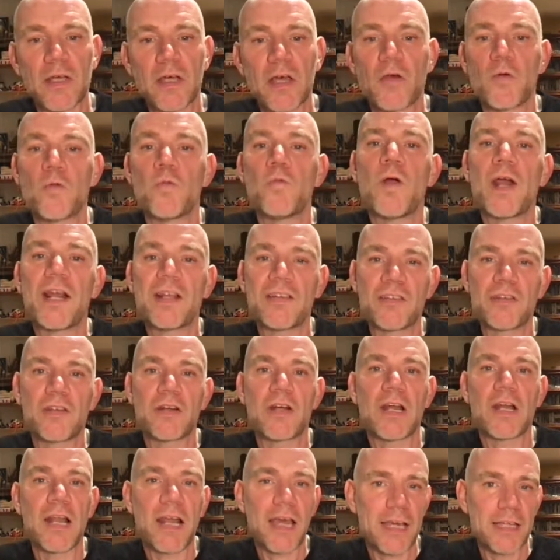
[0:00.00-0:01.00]

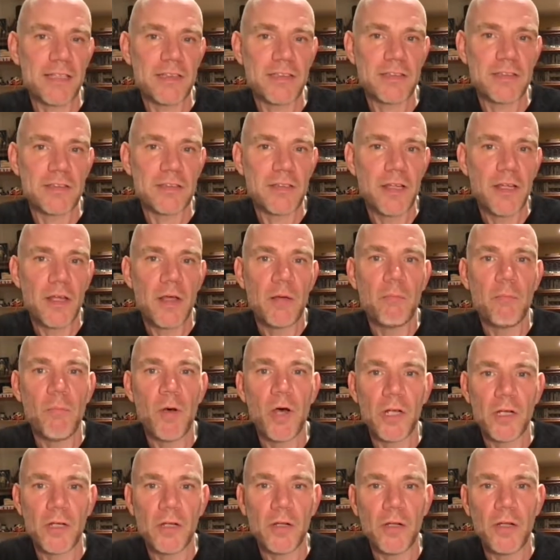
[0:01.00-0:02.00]
rationalized
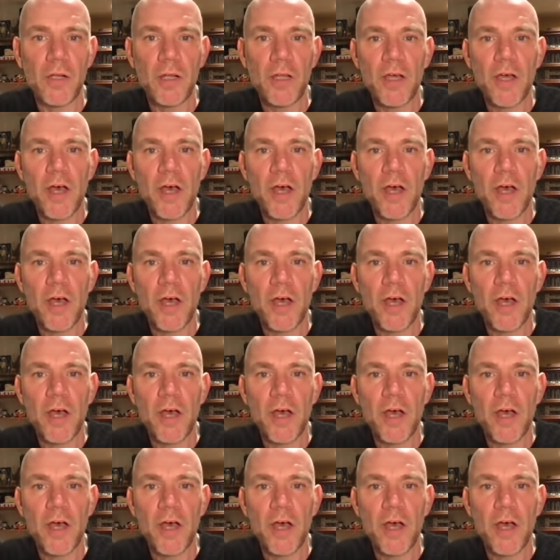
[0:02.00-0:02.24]
model